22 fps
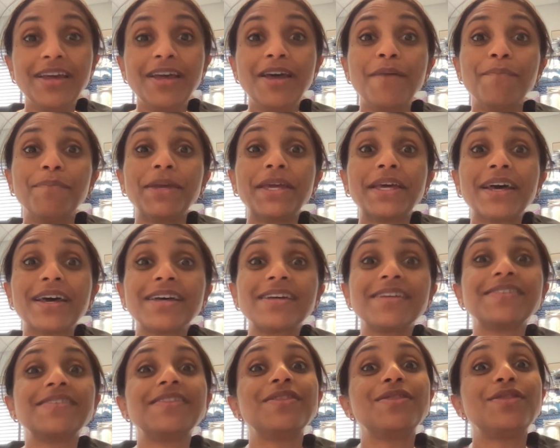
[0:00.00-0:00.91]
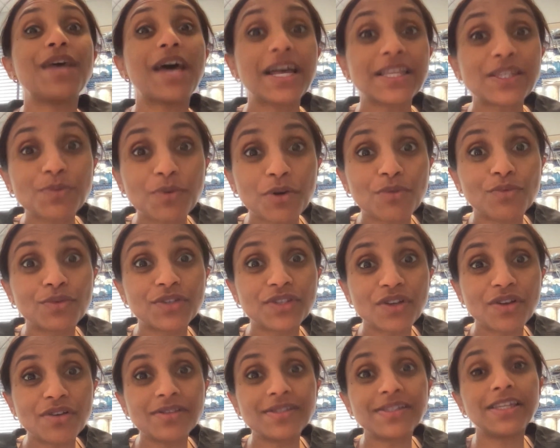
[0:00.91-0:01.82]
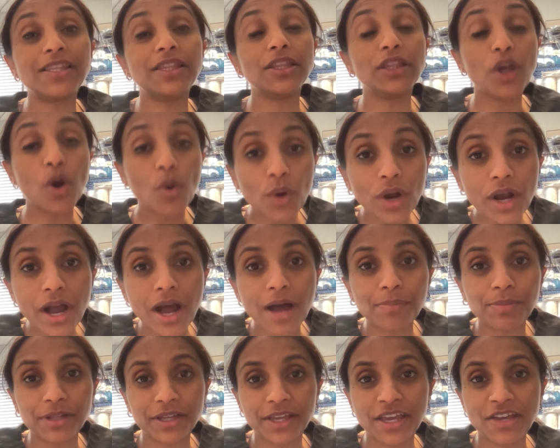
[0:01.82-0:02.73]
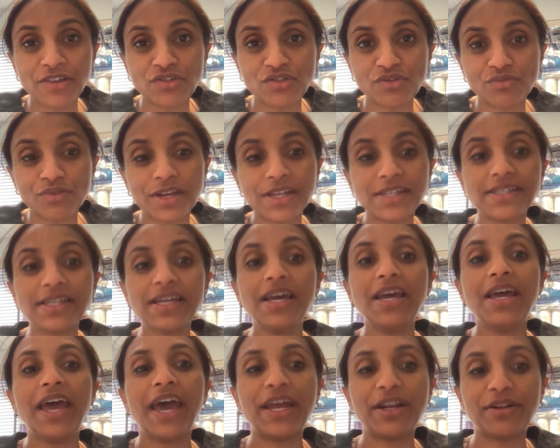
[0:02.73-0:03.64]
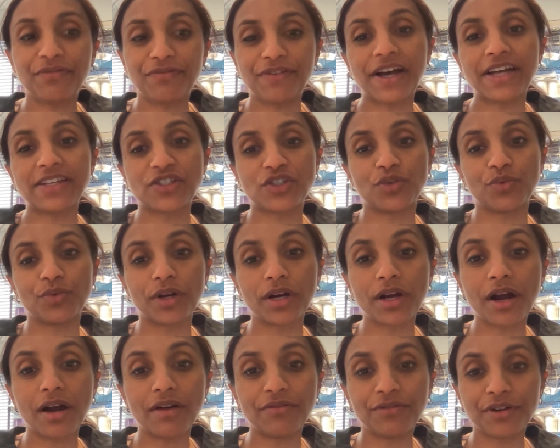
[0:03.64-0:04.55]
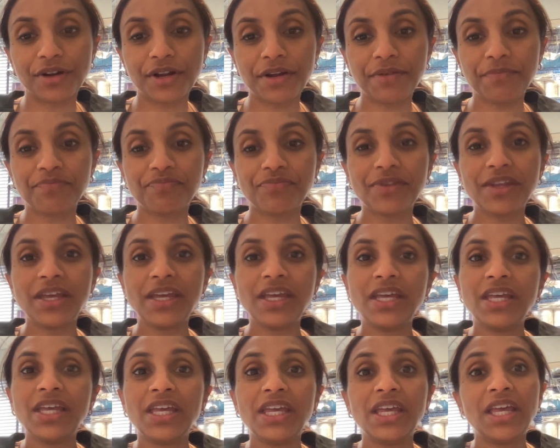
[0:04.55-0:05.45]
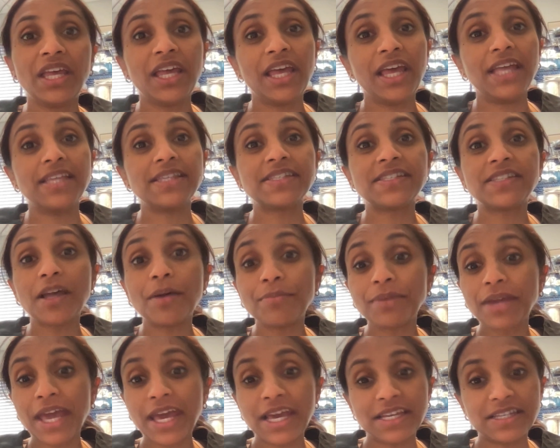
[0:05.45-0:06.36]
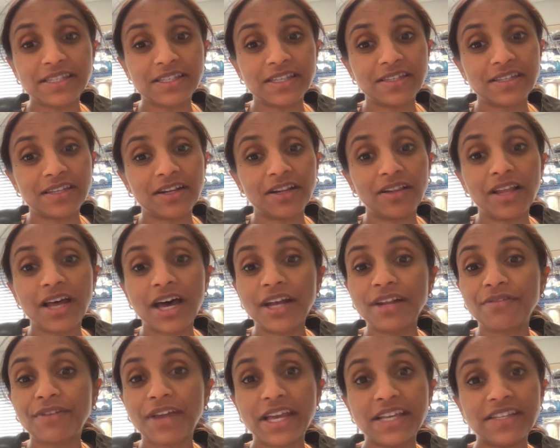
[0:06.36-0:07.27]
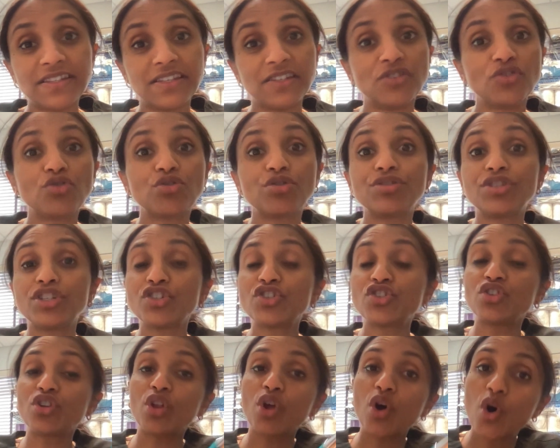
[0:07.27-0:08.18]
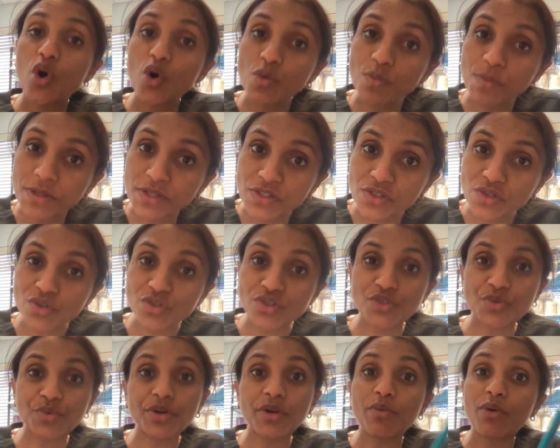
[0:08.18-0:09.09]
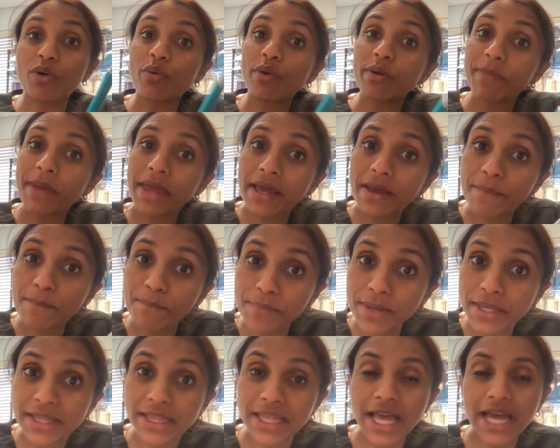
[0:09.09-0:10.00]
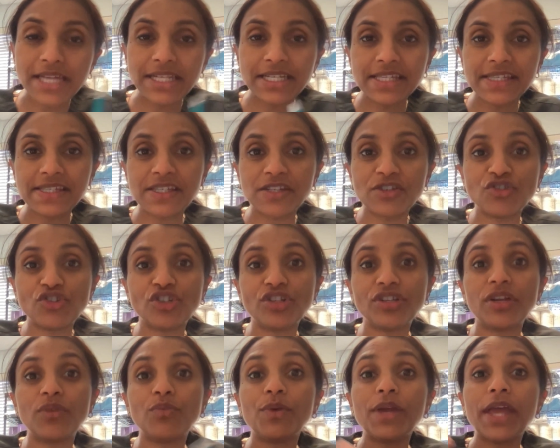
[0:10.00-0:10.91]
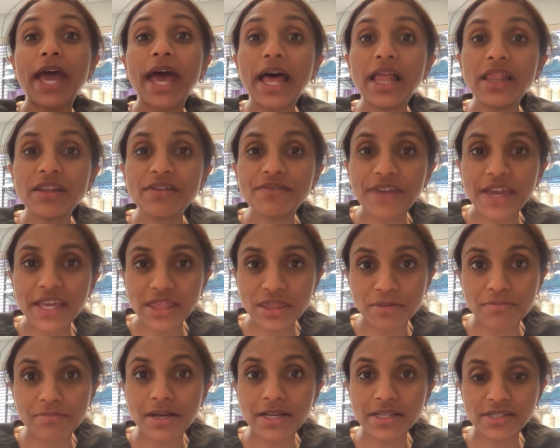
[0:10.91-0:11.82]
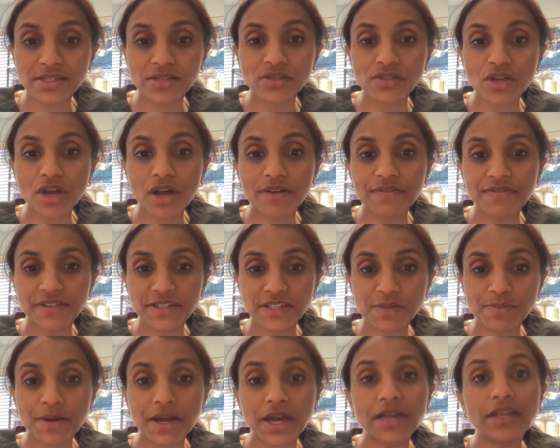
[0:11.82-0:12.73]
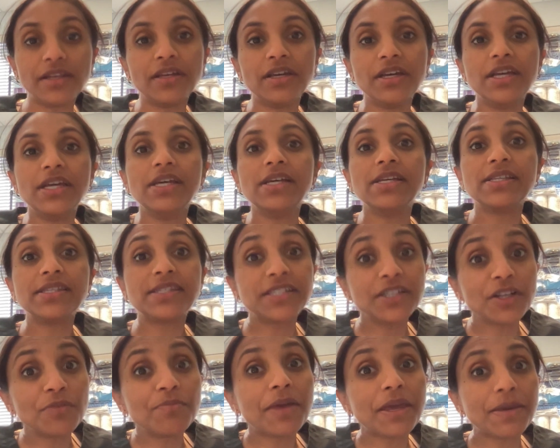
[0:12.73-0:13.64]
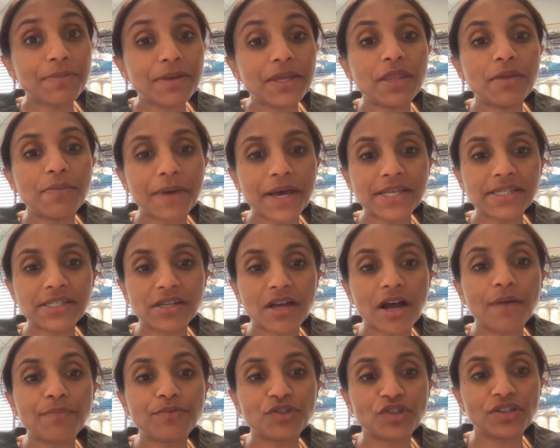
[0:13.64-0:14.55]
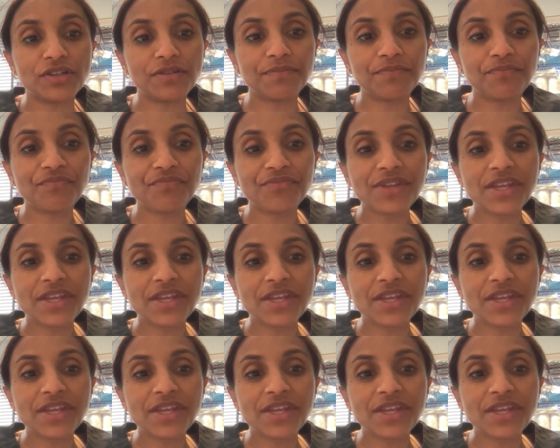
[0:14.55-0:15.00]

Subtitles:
because that's what results in lower complication rates and a faster recovery. In some cases, in a lot of cases, traditional open surgery where we make a midline incision and we elevate the muscles off the spine still may be the best option.